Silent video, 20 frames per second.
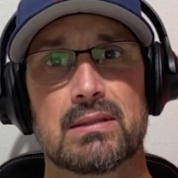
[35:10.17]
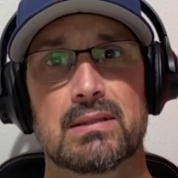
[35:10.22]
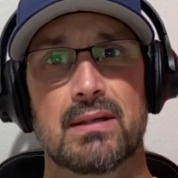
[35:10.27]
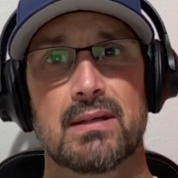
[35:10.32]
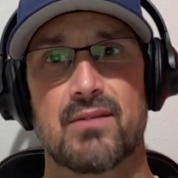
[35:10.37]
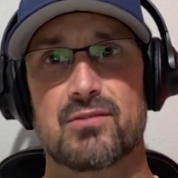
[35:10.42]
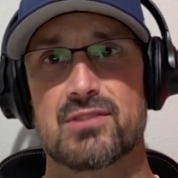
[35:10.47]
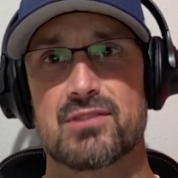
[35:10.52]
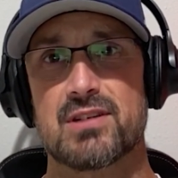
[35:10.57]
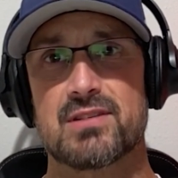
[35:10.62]

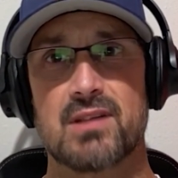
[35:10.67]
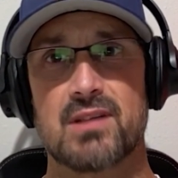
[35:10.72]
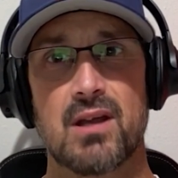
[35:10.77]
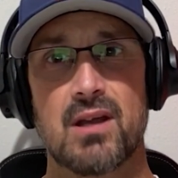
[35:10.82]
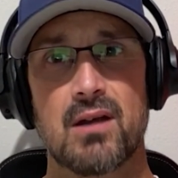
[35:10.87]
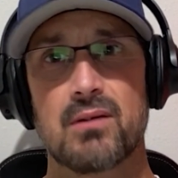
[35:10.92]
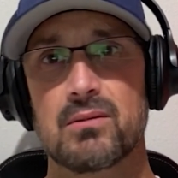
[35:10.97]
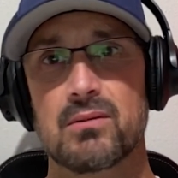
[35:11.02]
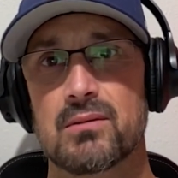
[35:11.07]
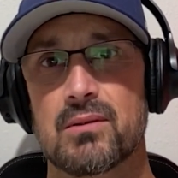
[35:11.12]
San
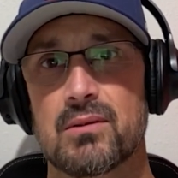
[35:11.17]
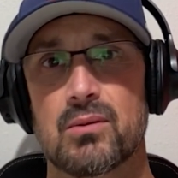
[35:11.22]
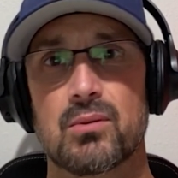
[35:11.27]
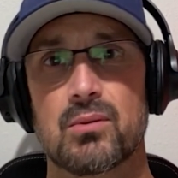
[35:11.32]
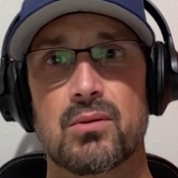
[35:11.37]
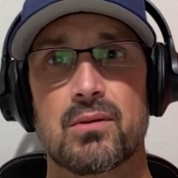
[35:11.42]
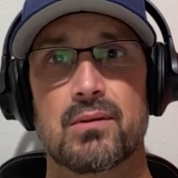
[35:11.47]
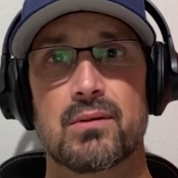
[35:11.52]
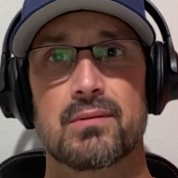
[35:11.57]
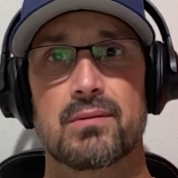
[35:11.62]
Francisco
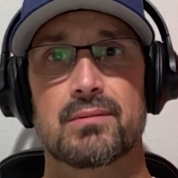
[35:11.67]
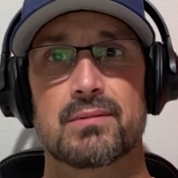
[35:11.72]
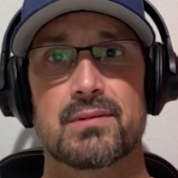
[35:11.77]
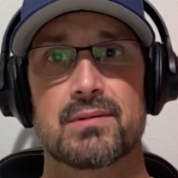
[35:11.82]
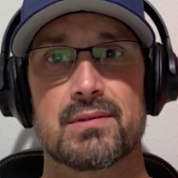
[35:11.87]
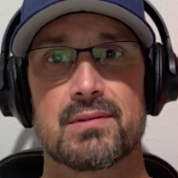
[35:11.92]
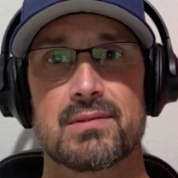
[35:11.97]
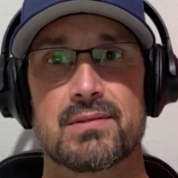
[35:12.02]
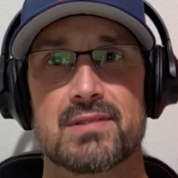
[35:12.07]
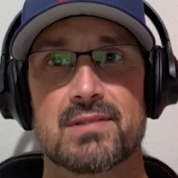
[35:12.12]
or
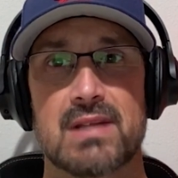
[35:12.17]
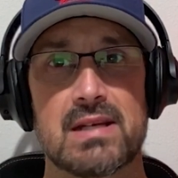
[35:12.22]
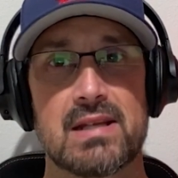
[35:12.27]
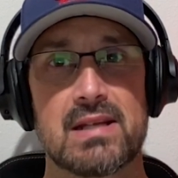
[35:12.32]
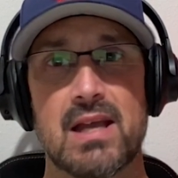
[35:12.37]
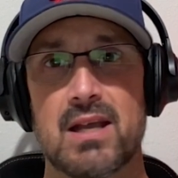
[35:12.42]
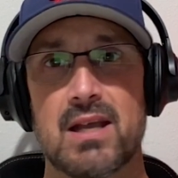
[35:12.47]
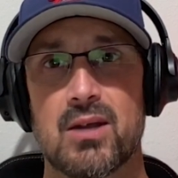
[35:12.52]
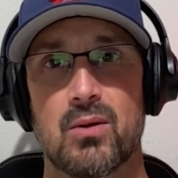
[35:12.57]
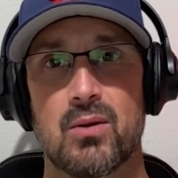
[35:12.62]

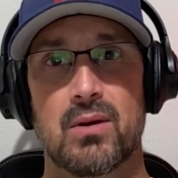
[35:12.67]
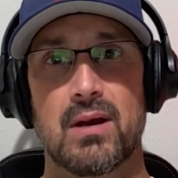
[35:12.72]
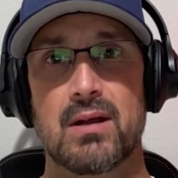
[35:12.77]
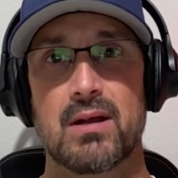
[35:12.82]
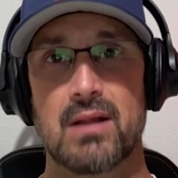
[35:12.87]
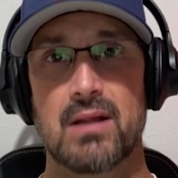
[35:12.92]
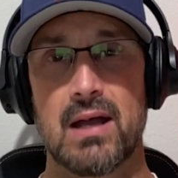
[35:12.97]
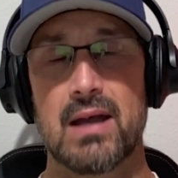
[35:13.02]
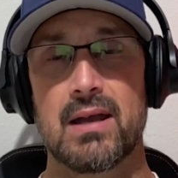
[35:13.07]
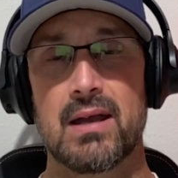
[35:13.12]
San Diego
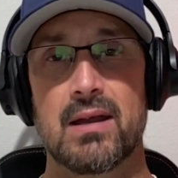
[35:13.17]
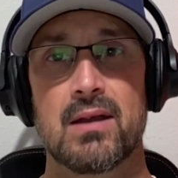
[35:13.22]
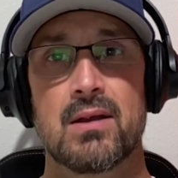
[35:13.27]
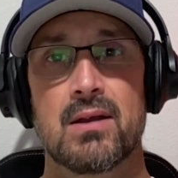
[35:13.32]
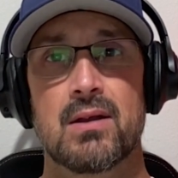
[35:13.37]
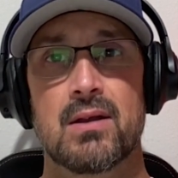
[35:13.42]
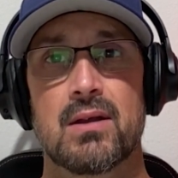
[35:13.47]
or LA.